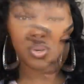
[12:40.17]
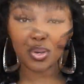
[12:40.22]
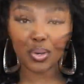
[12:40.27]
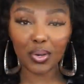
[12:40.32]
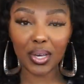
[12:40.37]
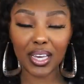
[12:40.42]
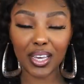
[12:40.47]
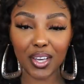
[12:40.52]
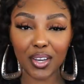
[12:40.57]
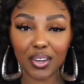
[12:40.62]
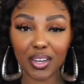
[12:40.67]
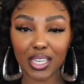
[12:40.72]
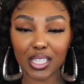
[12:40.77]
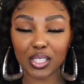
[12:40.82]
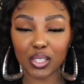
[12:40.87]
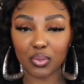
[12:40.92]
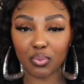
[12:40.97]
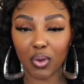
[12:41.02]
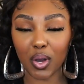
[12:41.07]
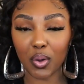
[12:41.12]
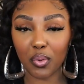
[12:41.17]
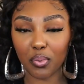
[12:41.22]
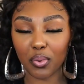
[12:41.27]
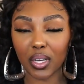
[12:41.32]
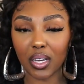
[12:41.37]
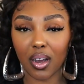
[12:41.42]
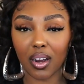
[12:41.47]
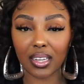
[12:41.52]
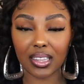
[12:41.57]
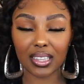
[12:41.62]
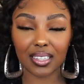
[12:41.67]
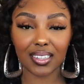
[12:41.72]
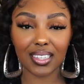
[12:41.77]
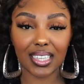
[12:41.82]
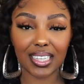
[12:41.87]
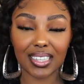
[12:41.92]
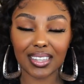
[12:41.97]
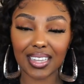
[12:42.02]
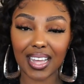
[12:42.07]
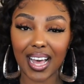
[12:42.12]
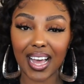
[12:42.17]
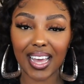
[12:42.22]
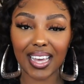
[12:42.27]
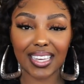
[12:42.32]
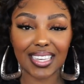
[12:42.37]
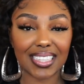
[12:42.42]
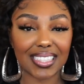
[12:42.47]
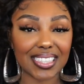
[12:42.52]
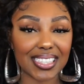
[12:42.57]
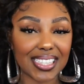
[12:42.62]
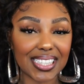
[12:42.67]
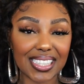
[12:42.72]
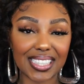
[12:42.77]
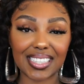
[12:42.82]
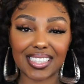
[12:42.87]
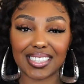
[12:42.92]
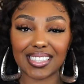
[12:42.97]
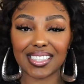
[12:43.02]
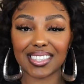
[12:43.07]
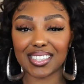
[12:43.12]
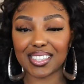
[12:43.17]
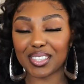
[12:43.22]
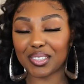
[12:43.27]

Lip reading: Here is what we are looking like, and sis,